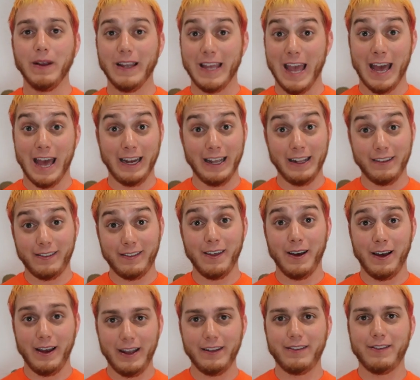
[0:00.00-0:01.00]
get. It's
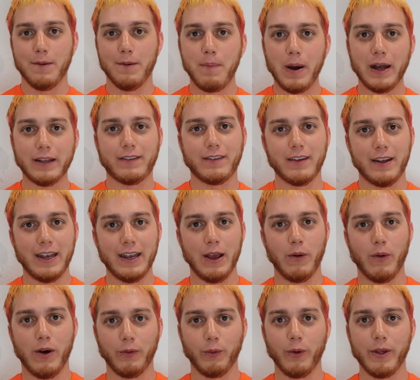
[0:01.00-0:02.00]
the, it's the butt Sunday one